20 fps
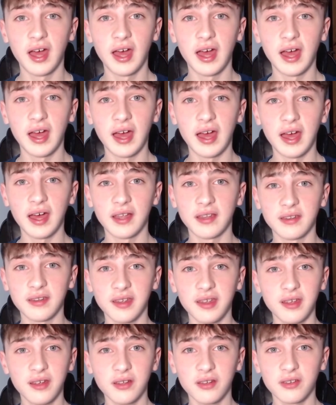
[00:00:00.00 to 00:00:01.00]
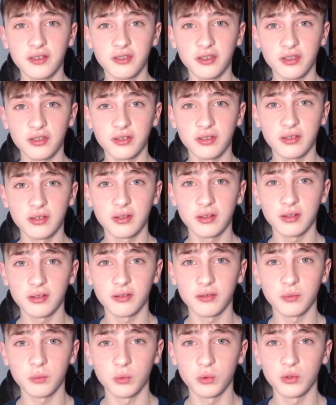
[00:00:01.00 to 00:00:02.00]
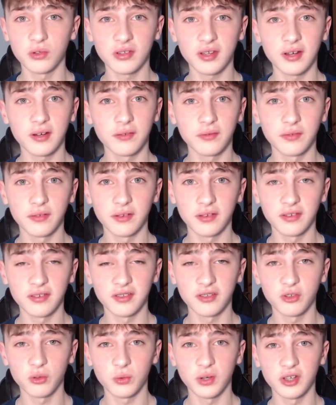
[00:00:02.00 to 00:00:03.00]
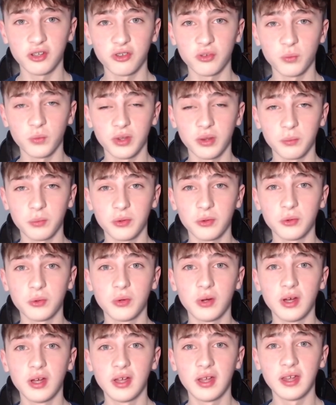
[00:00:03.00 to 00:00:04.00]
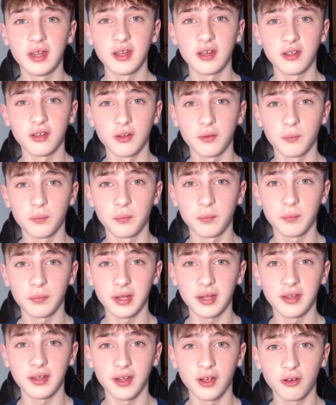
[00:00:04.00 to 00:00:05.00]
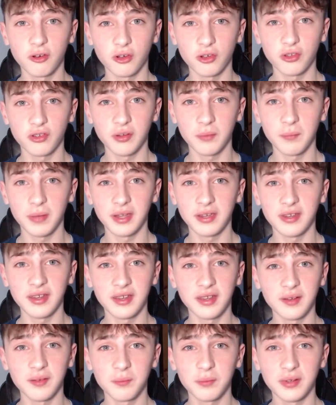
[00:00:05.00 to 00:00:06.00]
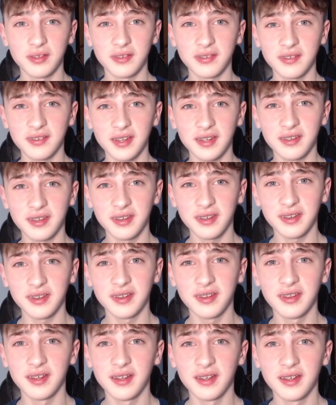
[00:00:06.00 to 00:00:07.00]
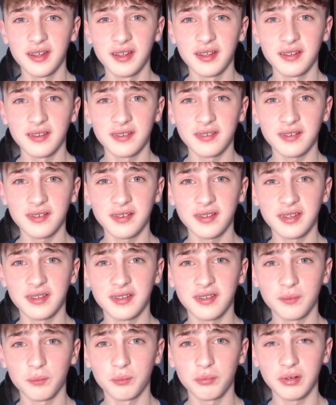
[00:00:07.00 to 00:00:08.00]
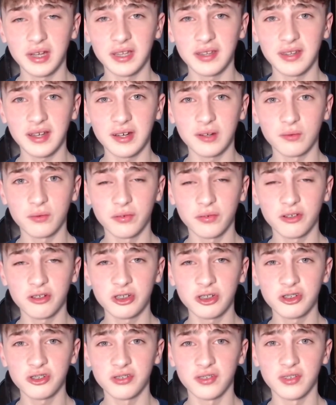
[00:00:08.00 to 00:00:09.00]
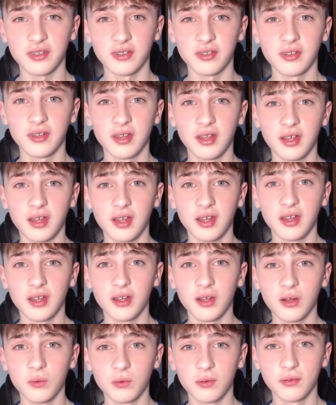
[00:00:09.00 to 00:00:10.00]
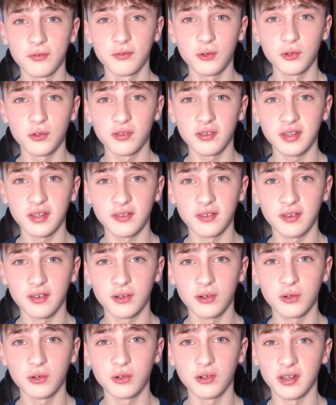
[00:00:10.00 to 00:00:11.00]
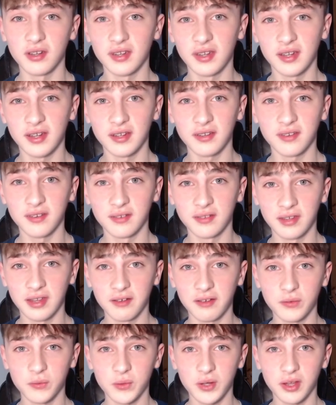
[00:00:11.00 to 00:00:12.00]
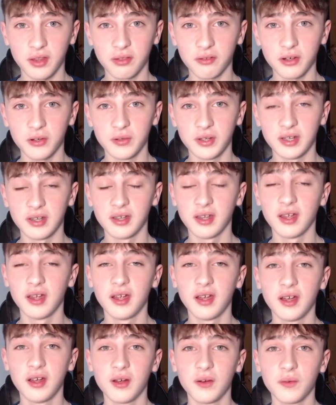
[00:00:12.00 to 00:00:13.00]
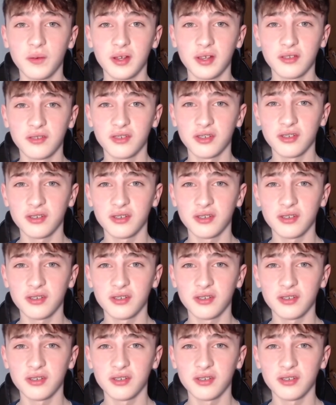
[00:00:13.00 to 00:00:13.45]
and he could have just walked out of the situation with the ball. He could have played it across to Mendy, but instead he decided to bring it down for Christensen, who was forced into the corner and then had to give away a throw-in, which